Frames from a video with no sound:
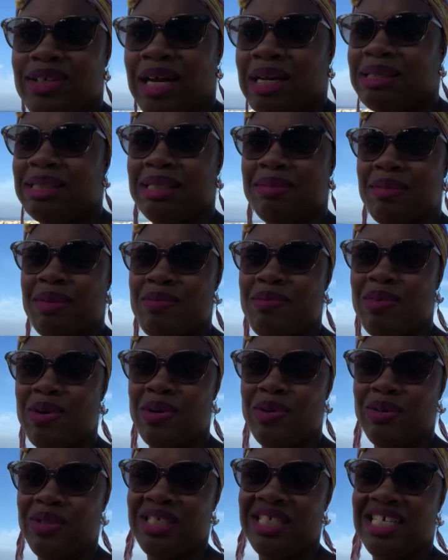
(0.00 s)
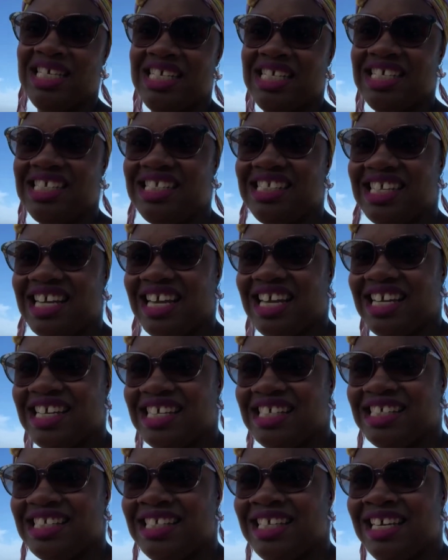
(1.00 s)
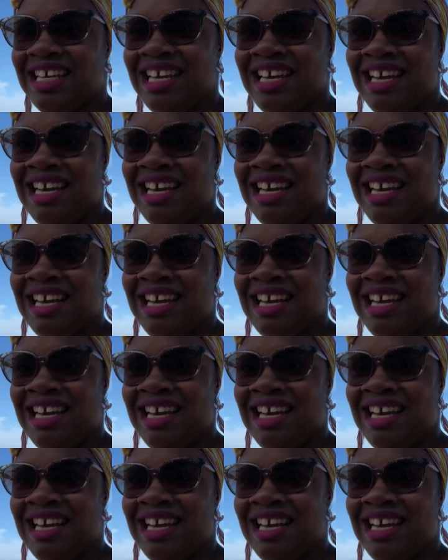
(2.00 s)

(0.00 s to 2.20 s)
drop some emojis and